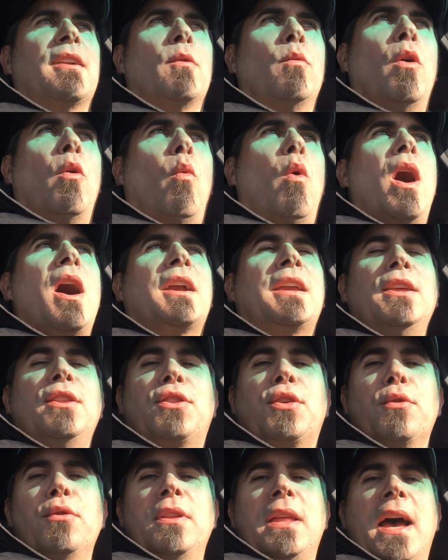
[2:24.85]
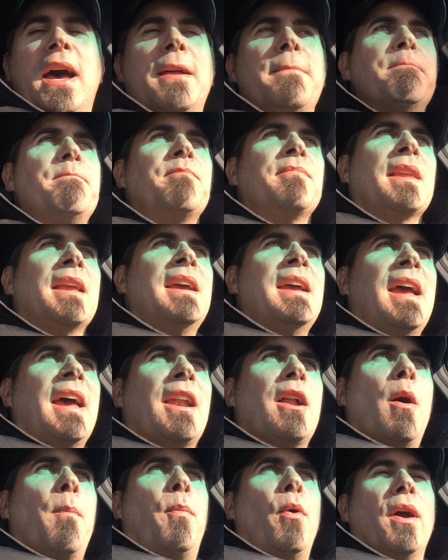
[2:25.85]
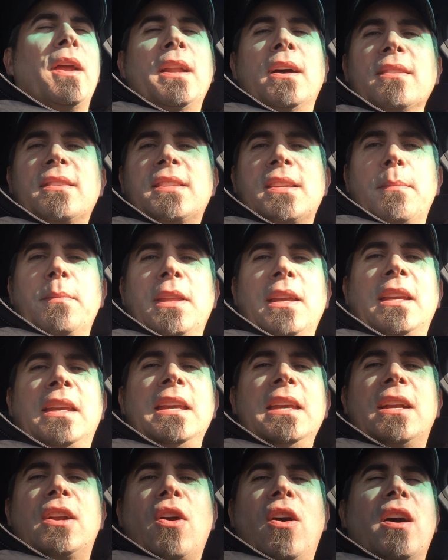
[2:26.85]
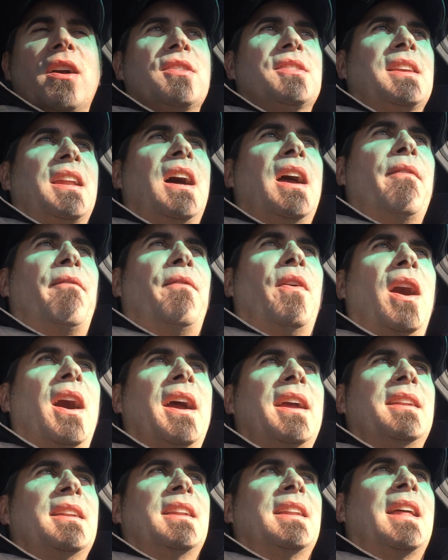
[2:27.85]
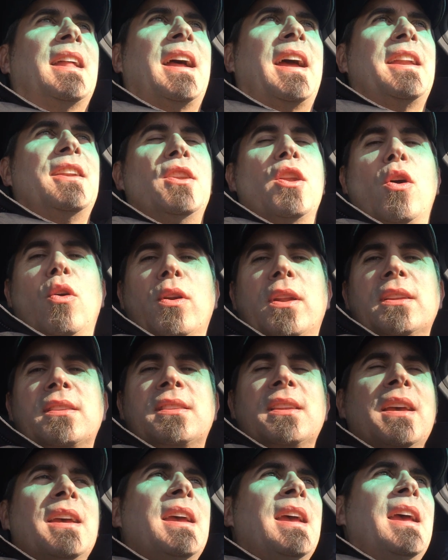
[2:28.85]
And we'll walk you through that and I'll point out some of the key cars that I find and that I notice